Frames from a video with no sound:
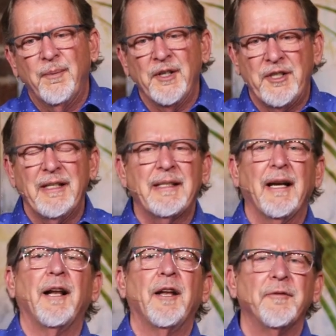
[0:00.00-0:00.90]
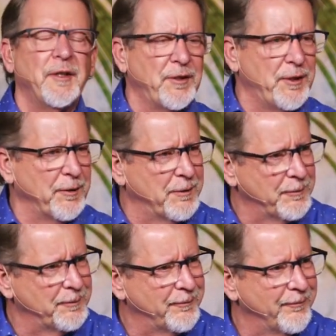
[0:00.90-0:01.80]
But she said, "I love you too."
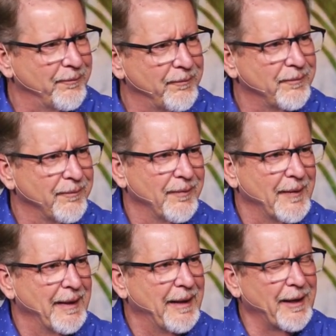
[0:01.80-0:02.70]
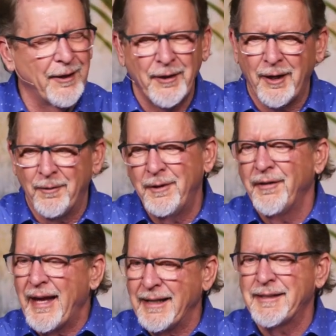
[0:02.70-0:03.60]
And I thought, well,
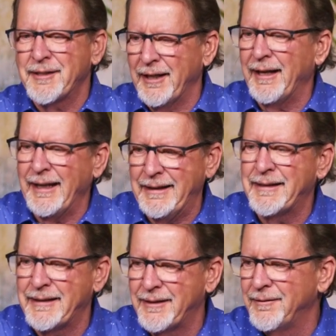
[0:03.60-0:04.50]
that's a nice